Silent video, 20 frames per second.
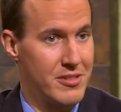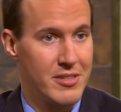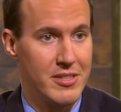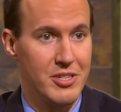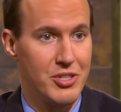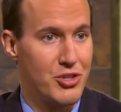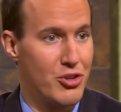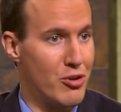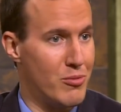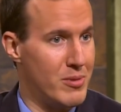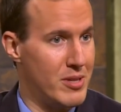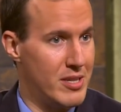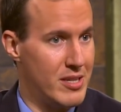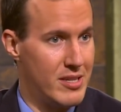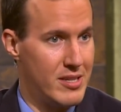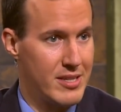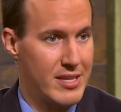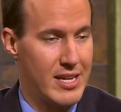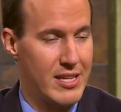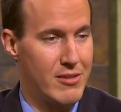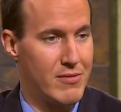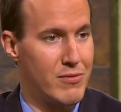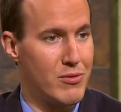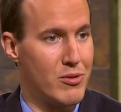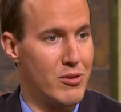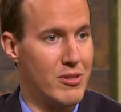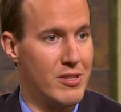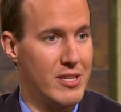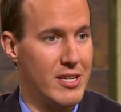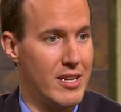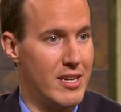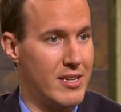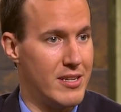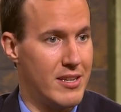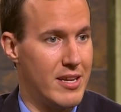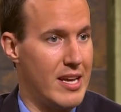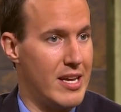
in Germany, California, and,